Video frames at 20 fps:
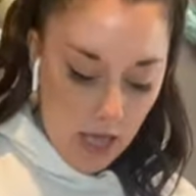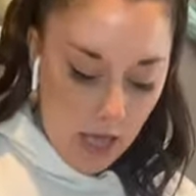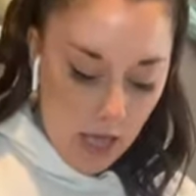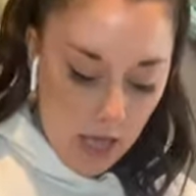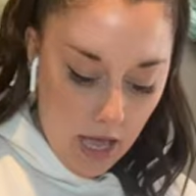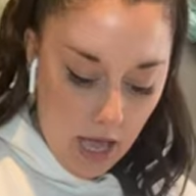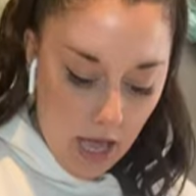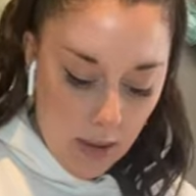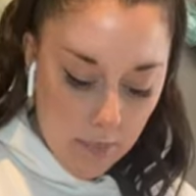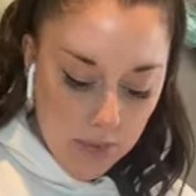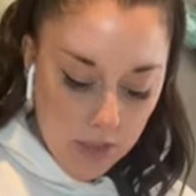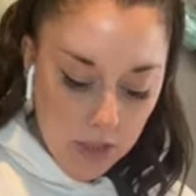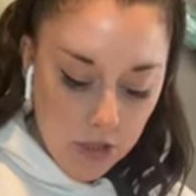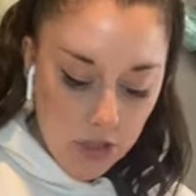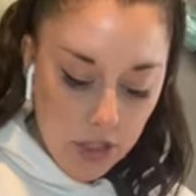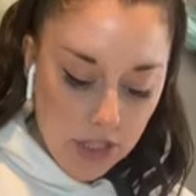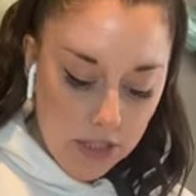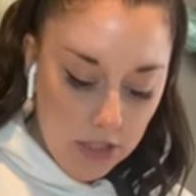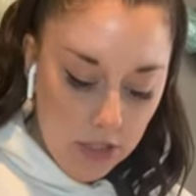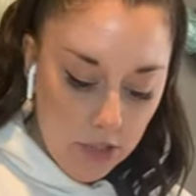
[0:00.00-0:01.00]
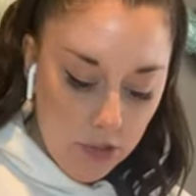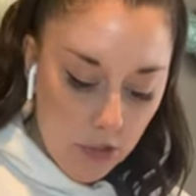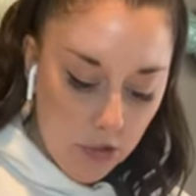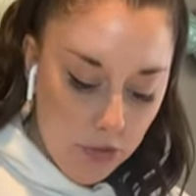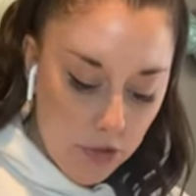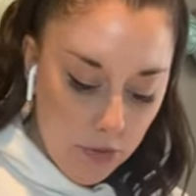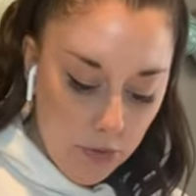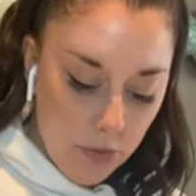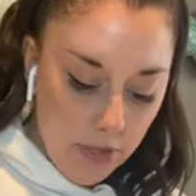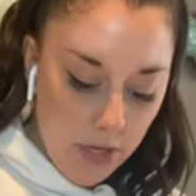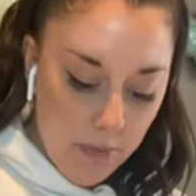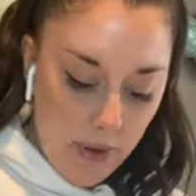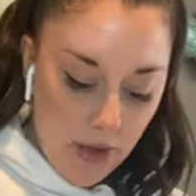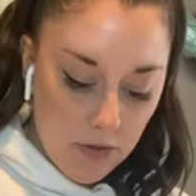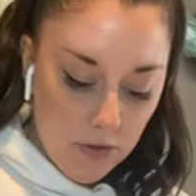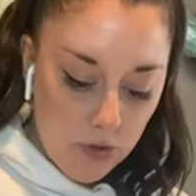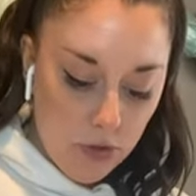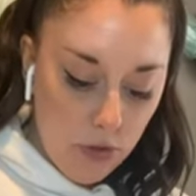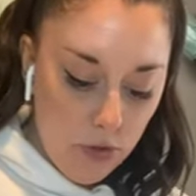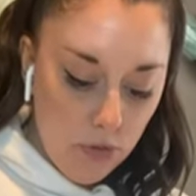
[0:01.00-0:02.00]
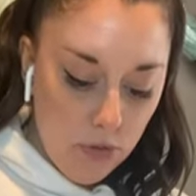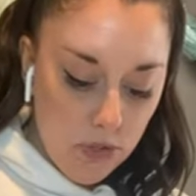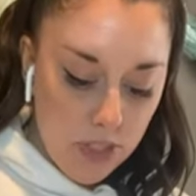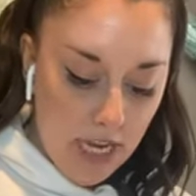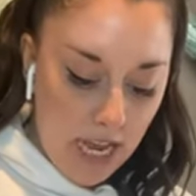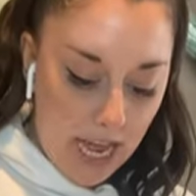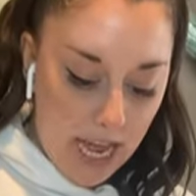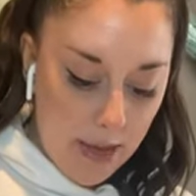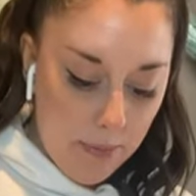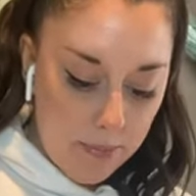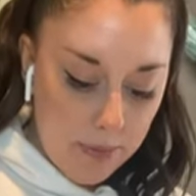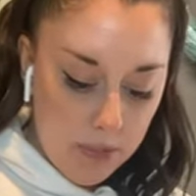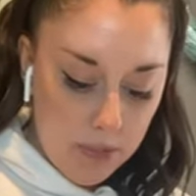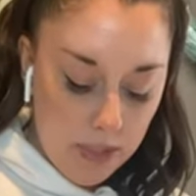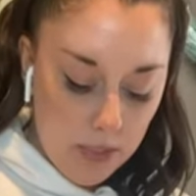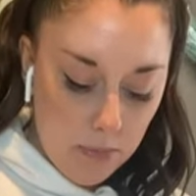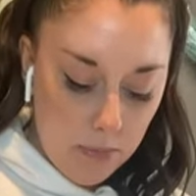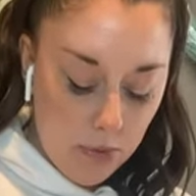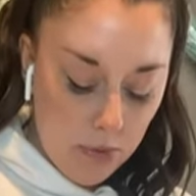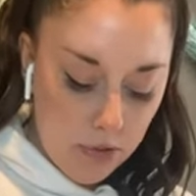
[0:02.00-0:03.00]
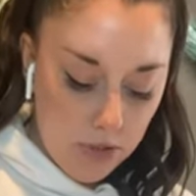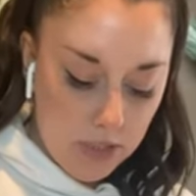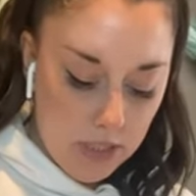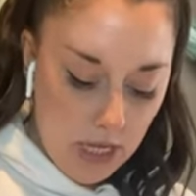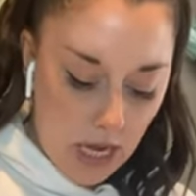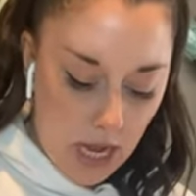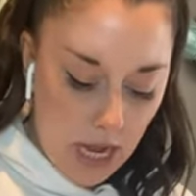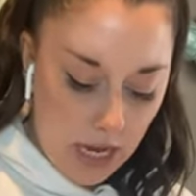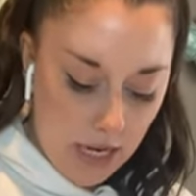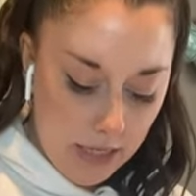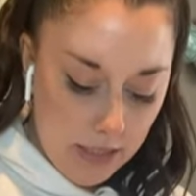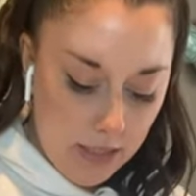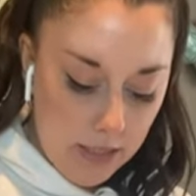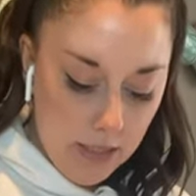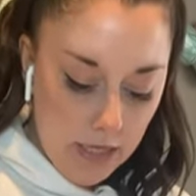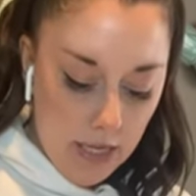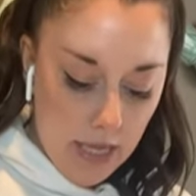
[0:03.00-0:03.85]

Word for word: I'm gonna gently start doing about two taps per side